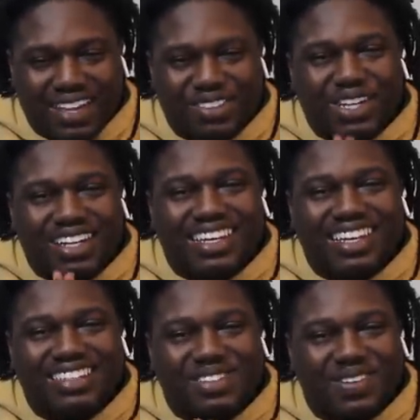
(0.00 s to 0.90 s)
I'm trying to
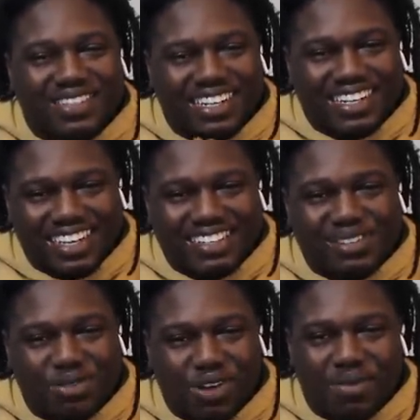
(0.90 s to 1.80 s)
hit 200K
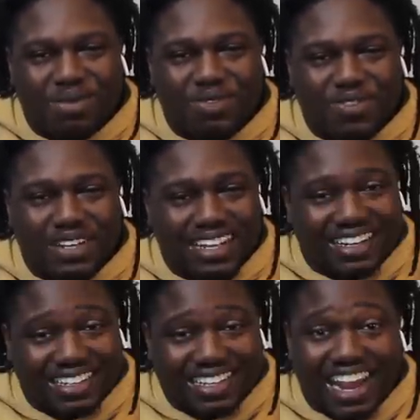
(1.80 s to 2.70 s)
subscribers before the end
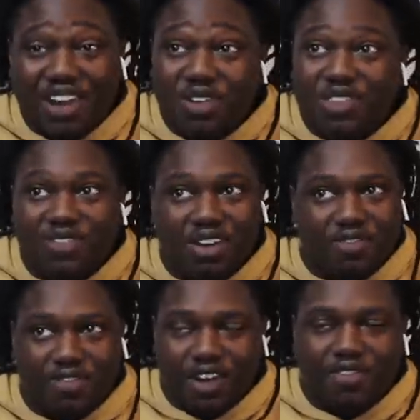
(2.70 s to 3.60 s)
of the year. I know it's very
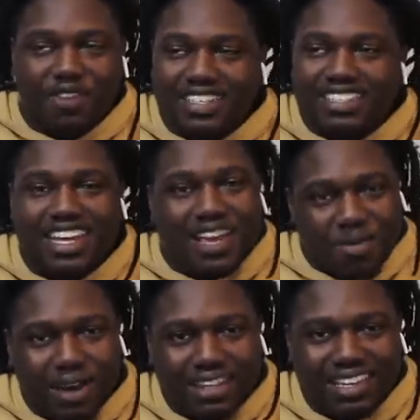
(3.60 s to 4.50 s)
far-fetched,
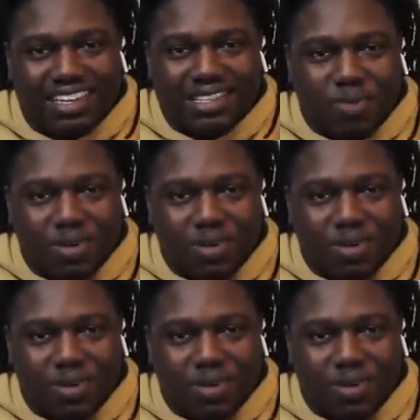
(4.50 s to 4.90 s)
but I think it's